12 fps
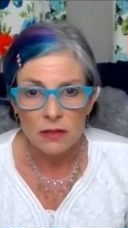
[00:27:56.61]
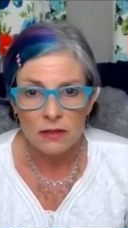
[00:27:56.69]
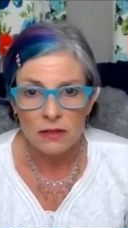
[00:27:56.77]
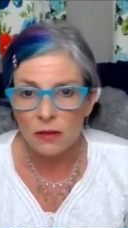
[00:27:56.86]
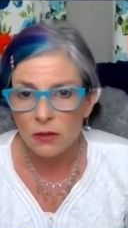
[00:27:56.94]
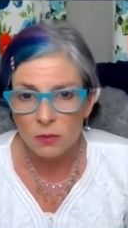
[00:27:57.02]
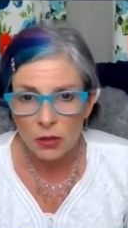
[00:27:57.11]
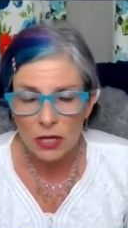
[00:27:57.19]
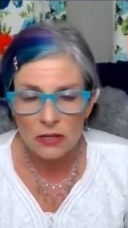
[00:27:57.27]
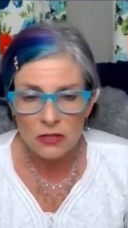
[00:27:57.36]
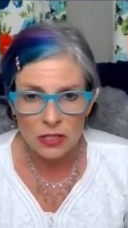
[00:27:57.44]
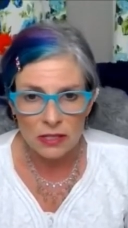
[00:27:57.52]

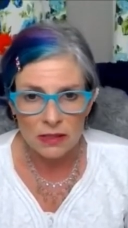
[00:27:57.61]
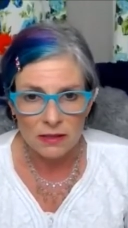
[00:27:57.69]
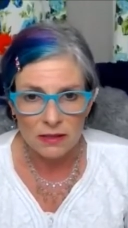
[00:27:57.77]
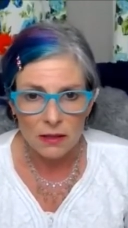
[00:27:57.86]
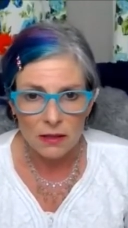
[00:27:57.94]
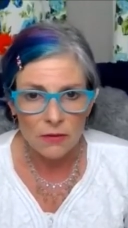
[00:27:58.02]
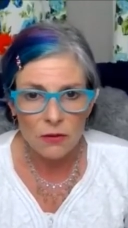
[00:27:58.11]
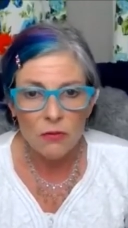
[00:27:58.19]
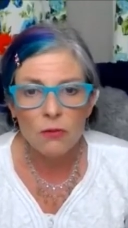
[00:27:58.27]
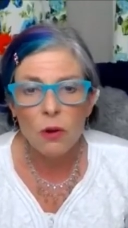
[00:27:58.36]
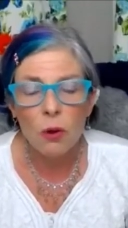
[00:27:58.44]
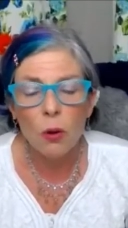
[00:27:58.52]
celebrations. If you
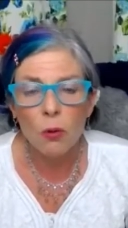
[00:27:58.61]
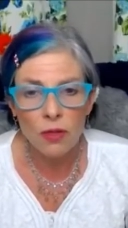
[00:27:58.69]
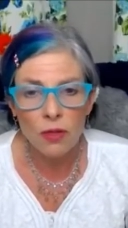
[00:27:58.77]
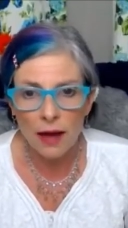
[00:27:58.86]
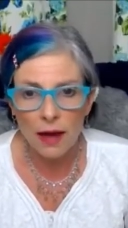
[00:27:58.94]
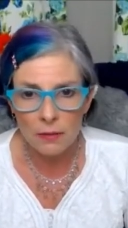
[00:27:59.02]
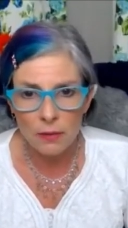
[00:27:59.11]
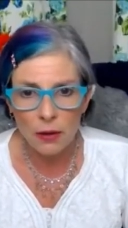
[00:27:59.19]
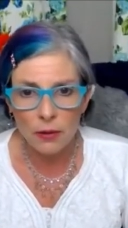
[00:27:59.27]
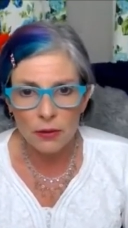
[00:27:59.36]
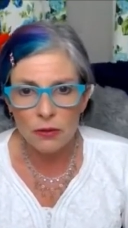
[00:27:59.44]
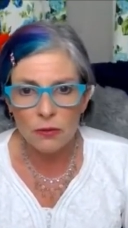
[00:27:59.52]
know that
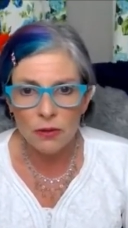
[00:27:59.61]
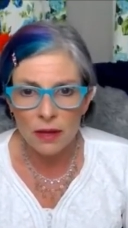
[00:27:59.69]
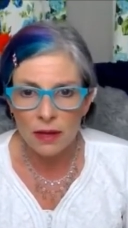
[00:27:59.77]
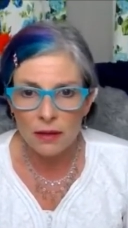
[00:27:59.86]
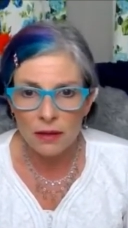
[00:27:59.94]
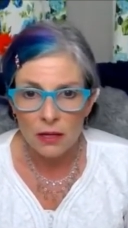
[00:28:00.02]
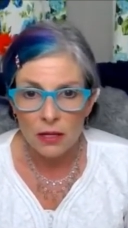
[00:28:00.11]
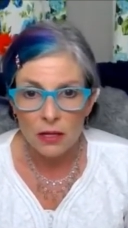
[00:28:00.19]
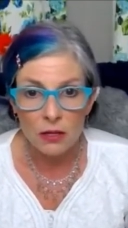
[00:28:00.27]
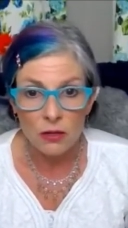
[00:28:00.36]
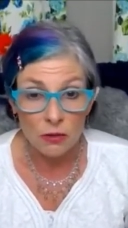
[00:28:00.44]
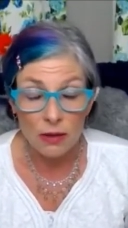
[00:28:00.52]
about you, then
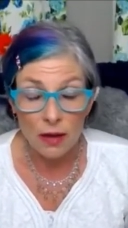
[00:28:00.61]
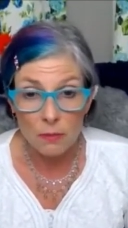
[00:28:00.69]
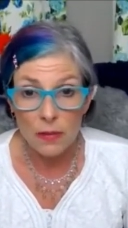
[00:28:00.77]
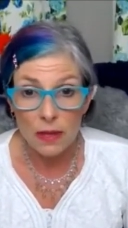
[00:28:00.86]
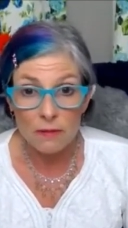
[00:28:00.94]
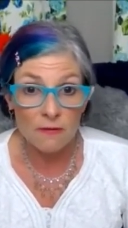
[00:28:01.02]
you know that may,